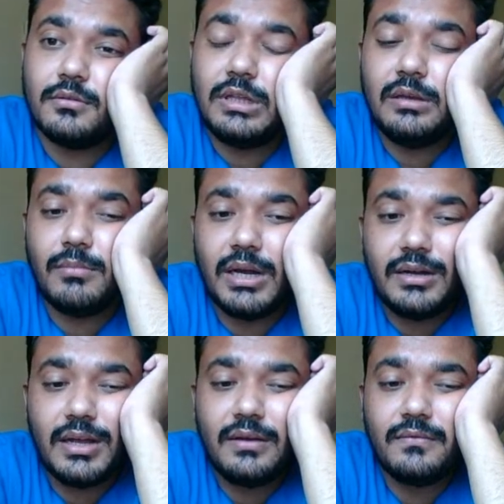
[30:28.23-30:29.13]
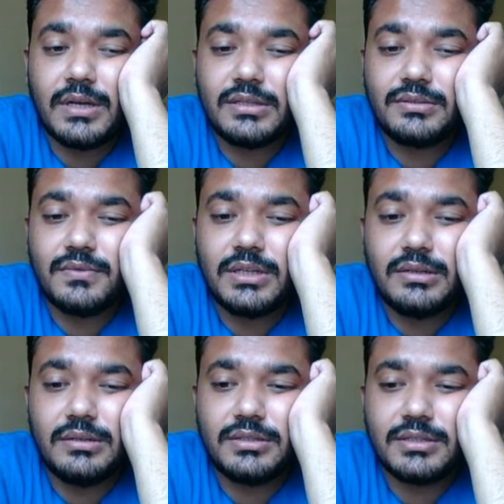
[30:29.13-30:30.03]
He might have as
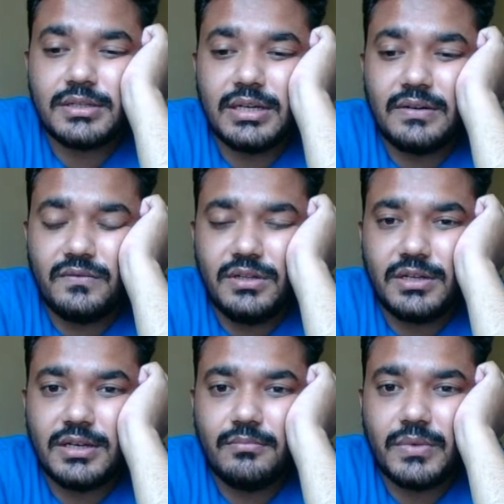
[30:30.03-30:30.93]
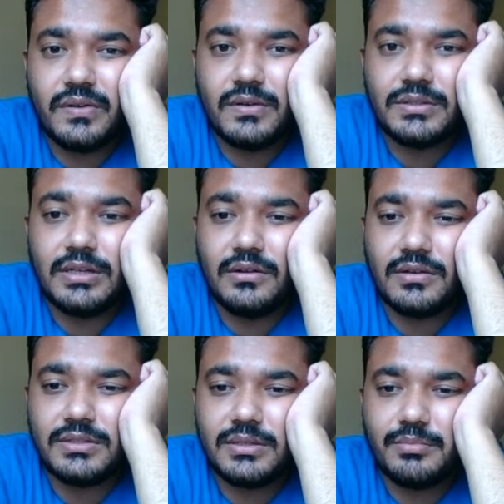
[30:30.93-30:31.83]
well just left the game because he
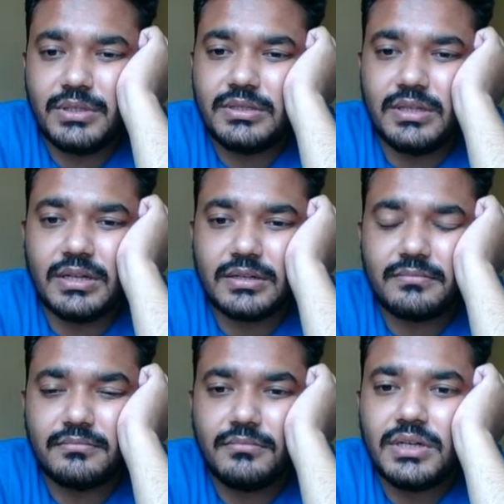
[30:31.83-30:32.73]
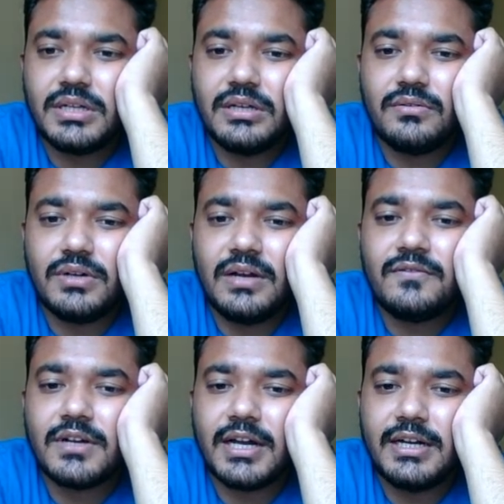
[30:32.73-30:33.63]
lost a piece there, but he could have
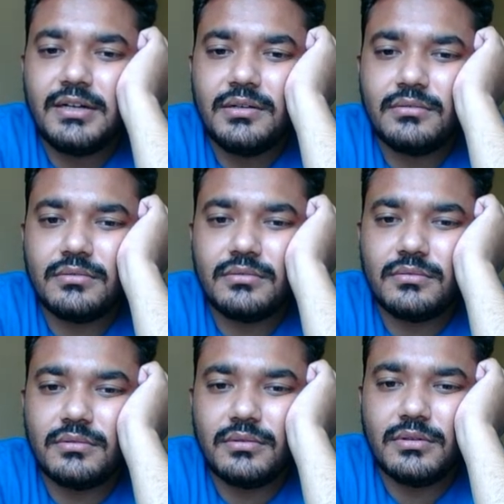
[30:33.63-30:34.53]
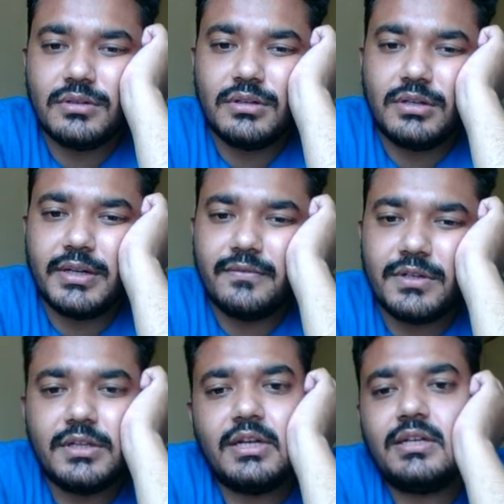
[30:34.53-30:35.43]
tried
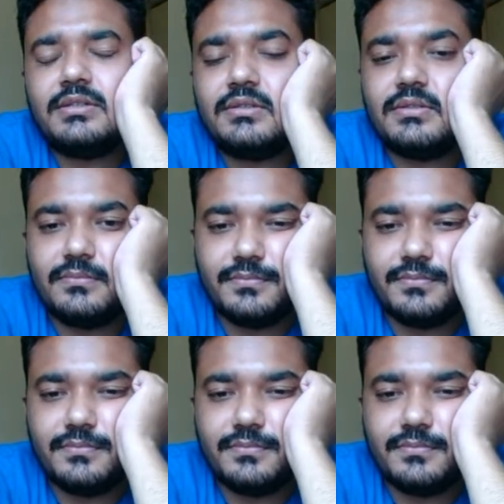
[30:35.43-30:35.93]
nevertheless.